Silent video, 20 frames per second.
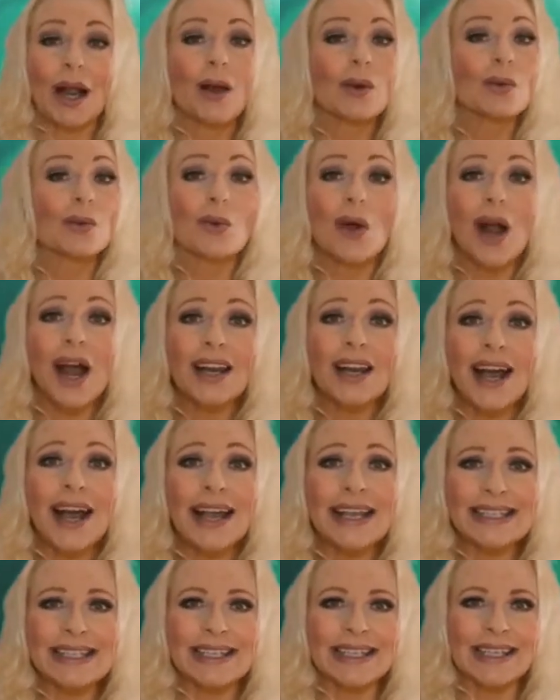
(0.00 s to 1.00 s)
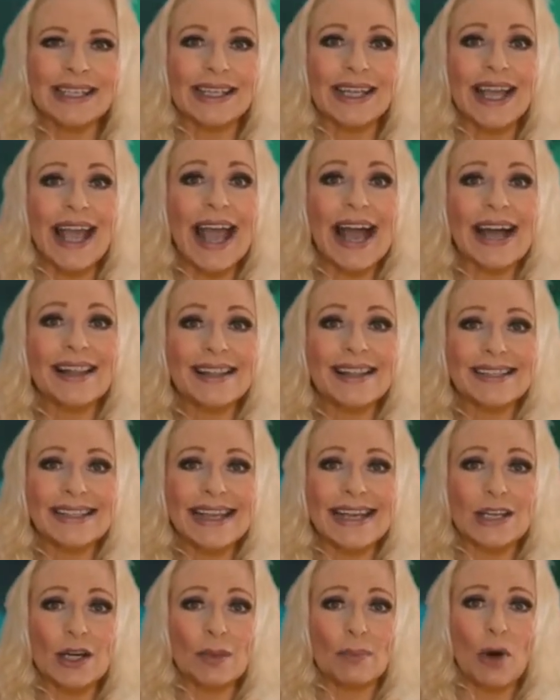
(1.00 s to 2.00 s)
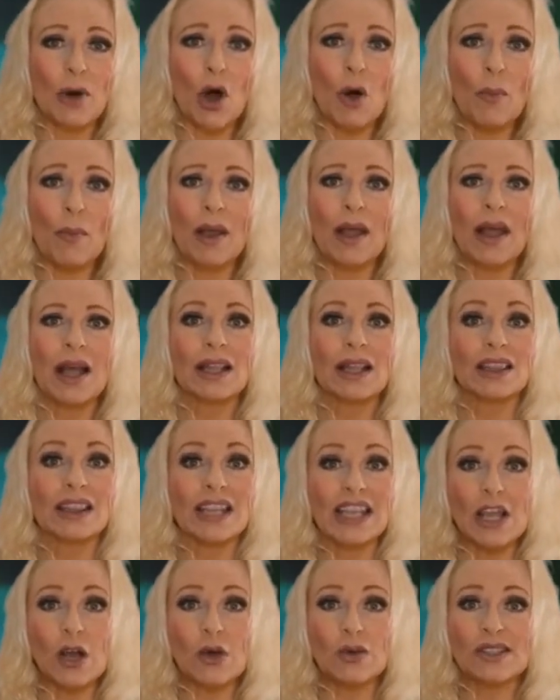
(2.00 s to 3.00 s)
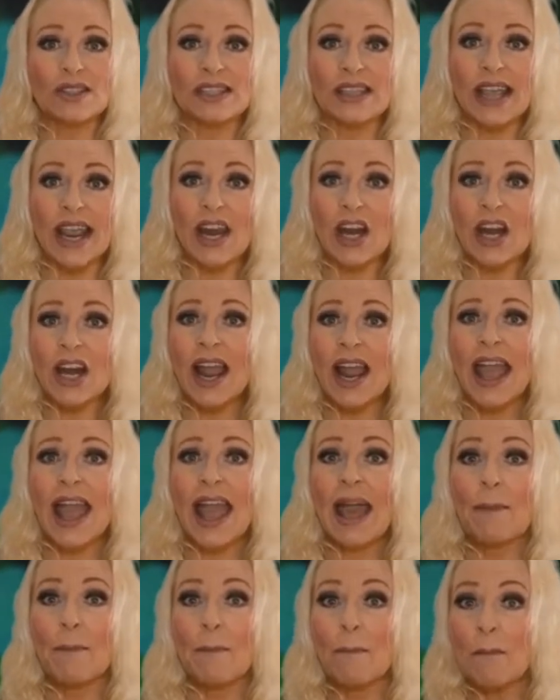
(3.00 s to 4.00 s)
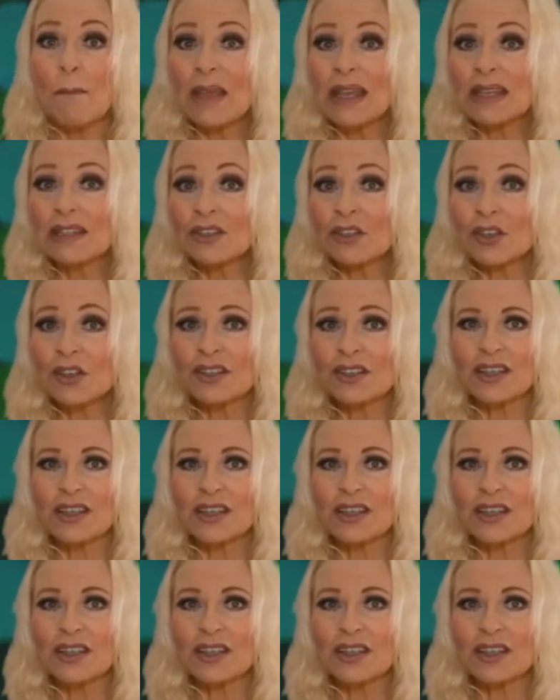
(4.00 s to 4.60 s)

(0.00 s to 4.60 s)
Ron Isley, Alexander Pope, Leo Sayer, Mr.